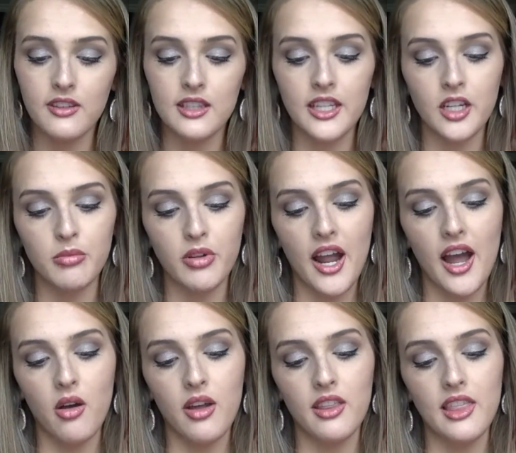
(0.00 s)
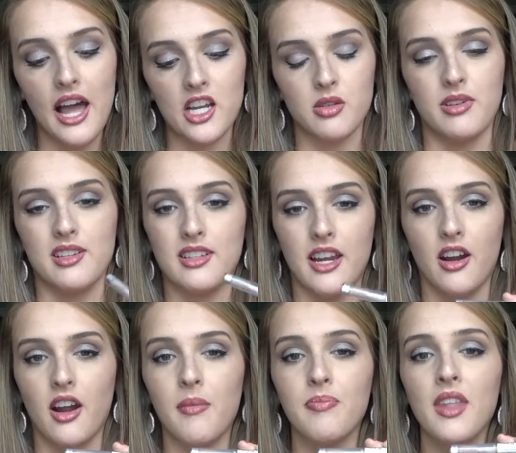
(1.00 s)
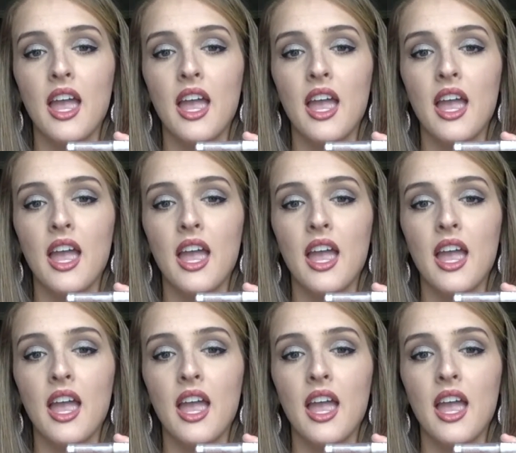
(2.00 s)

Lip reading: Clear Brow and Lash Mascara.